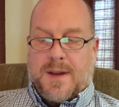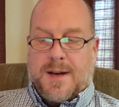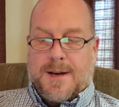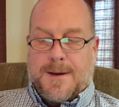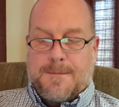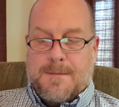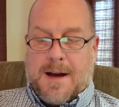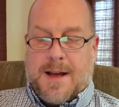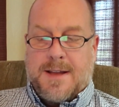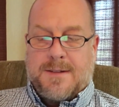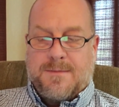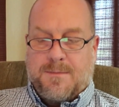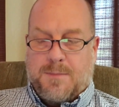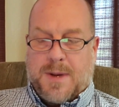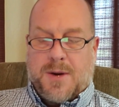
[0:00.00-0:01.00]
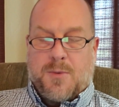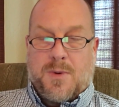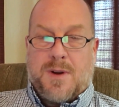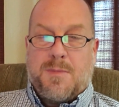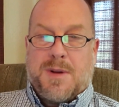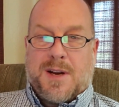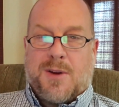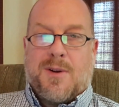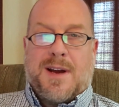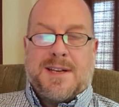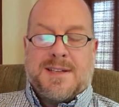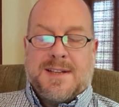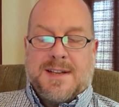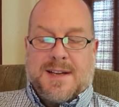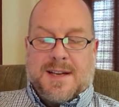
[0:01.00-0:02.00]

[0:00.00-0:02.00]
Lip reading: But it would have been a great